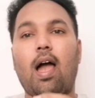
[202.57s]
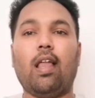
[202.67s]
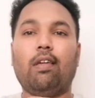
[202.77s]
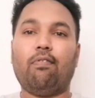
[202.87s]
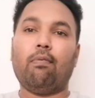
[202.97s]

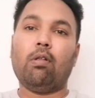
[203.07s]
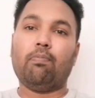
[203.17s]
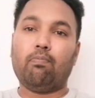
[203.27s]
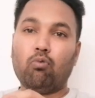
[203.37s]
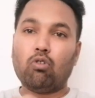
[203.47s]
And if you
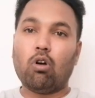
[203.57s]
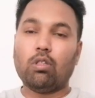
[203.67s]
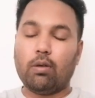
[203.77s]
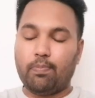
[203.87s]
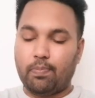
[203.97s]
will put
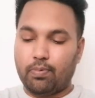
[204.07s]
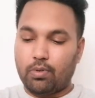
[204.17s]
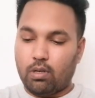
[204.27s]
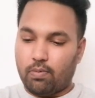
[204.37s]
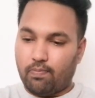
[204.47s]
on the
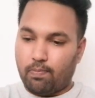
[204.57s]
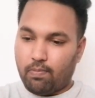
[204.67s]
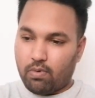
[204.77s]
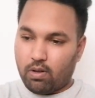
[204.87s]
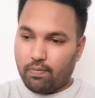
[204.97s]

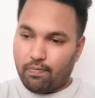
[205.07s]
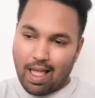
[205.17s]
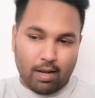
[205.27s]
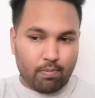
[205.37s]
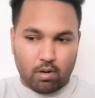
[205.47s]

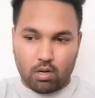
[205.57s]
flat